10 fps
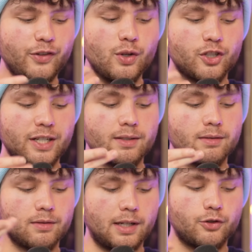if you,
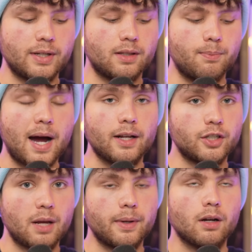she's addressed the body
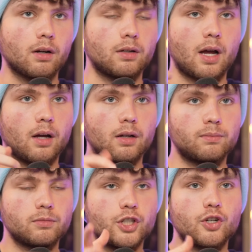shaming or nah,
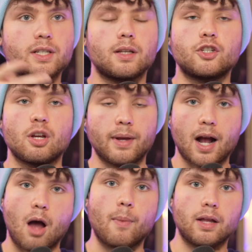she addressed slut shaming
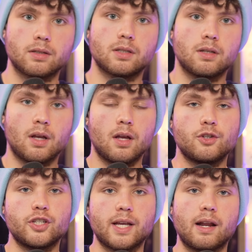comments.
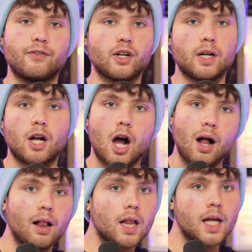She said, "If you're gonna
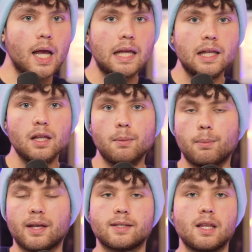call
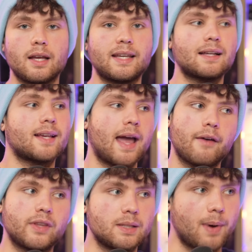me a slut, yes, I
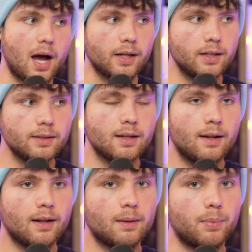have these bodies,
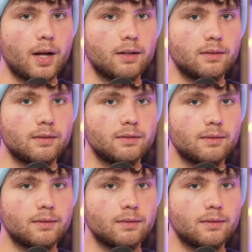but